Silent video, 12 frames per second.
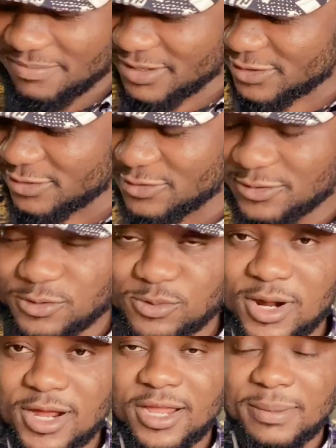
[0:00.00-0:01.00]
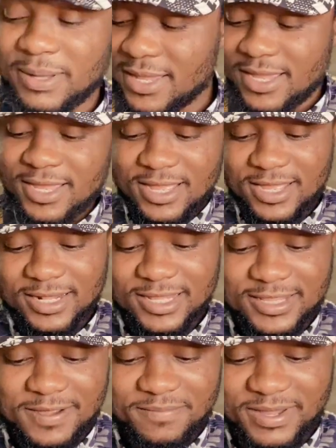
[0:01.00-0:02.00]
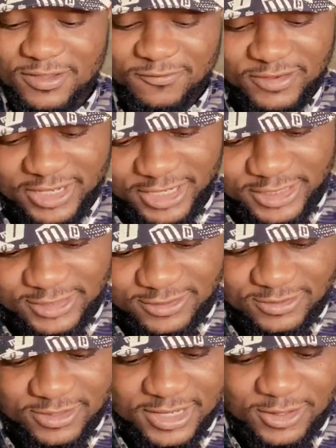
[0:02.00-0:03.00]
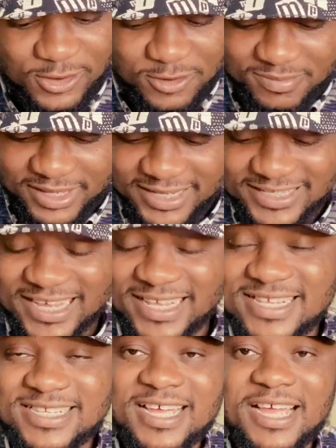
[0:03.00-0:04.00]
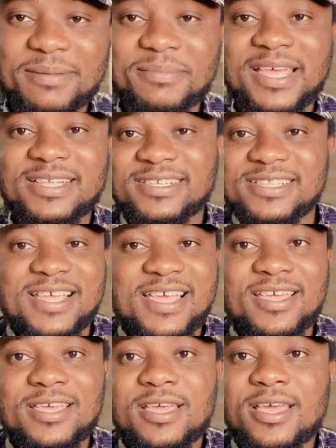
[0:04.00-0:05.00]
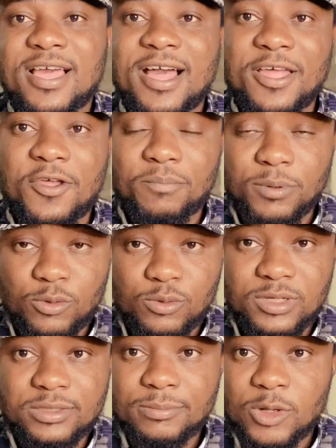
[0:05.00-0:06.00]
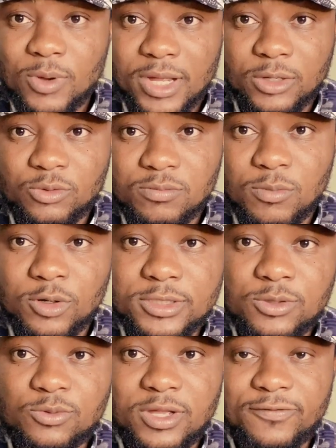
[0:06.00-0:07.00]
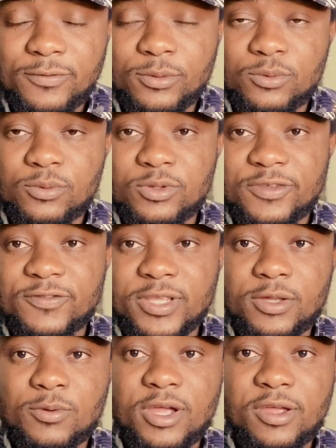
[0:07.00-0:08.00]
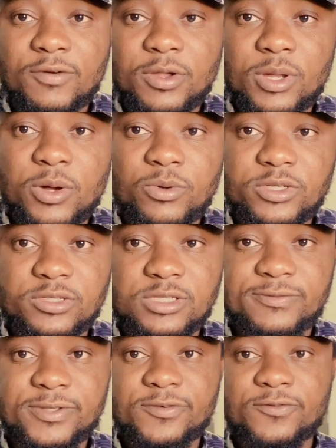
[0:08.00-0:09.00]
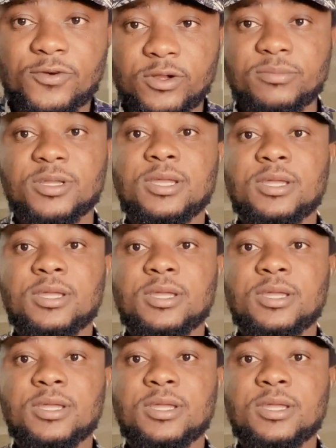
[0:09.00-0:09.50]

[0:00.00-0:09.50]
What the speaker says: Make sure you subscribe and click that bell notification to get updates anytime, any day I upload. And meanwhile, good morning, good afternoon, good evening, wherever you are watching this video from.